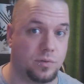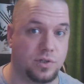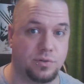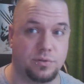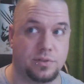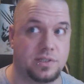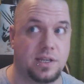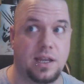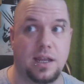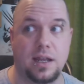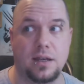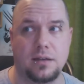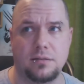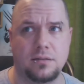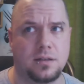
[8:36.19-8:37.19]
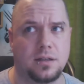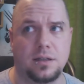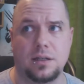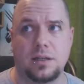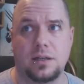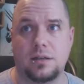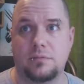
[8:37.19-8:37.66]
which we'll see in
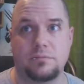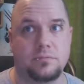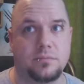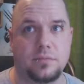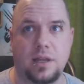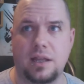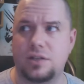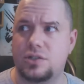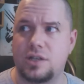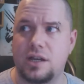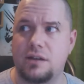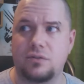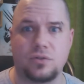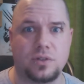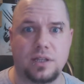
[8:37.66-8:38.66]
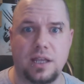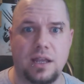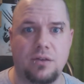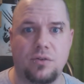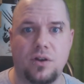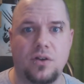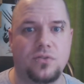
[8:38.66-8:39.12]
next year or the
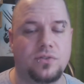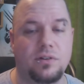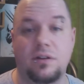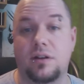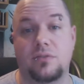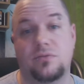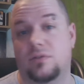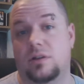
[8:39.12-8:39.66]
year after.